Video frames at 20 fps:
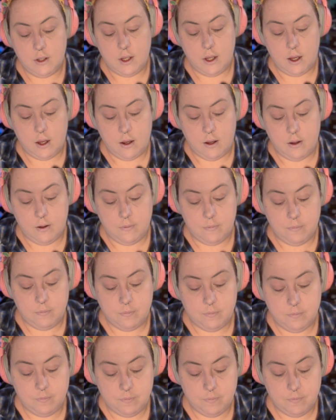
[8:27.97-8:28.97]
Um,
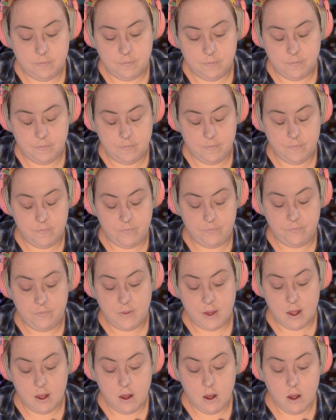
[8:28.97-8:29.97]

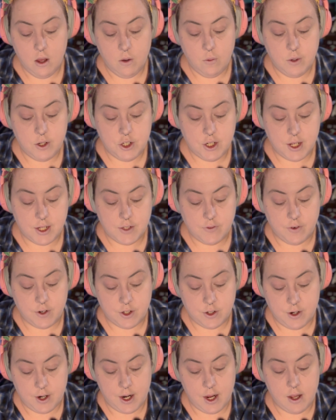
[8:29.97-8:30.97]
which gets
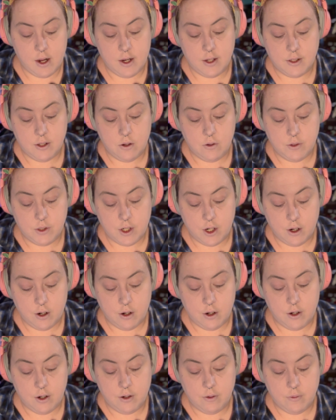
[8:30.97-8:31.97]
frustrating in its own
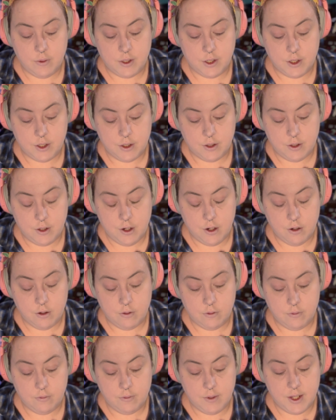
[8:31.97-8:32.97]
turn, which,
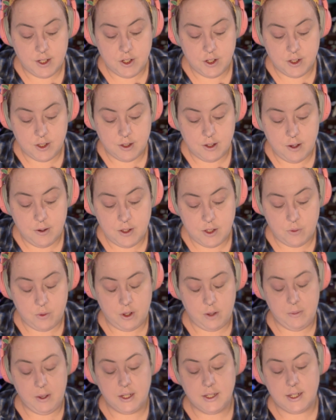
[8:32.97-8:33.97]
it's a
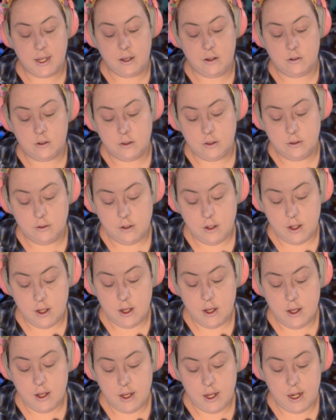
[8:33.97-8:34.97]
really big cycle.
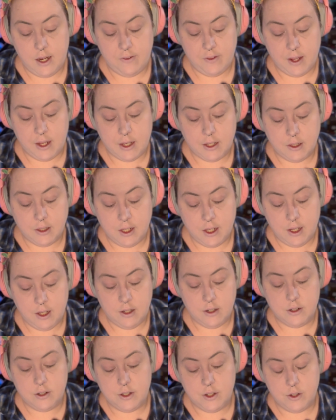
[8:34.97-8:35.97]
Anything can
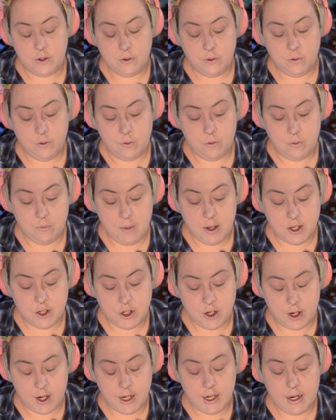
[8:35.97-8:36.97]
lead to me
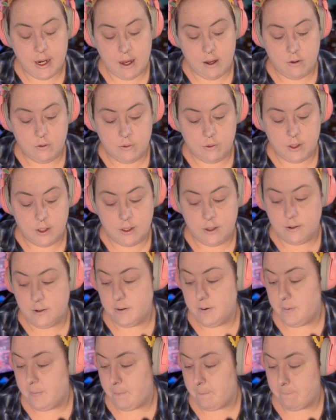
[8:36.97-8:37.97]
shutting down. And
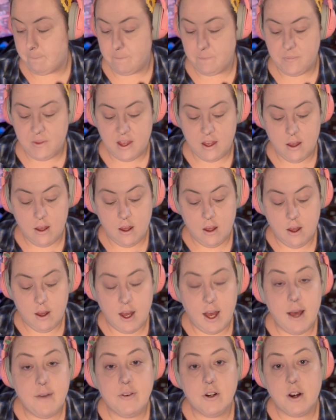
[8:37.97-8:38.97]

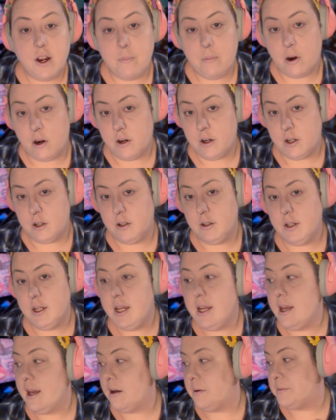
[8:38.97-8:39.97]
I have a great partner.
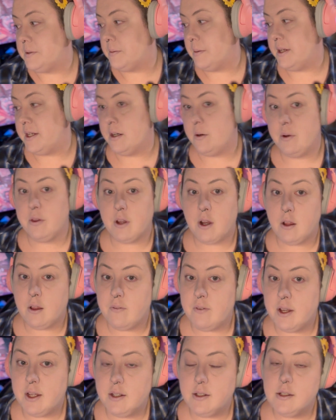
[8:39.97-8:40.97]
He helps me deal with all of
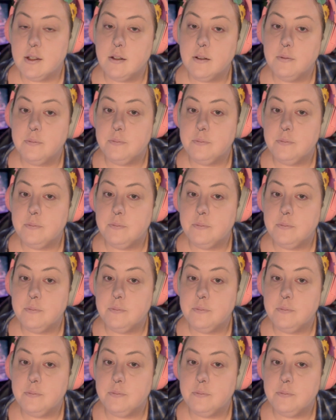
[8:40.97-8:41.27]
it.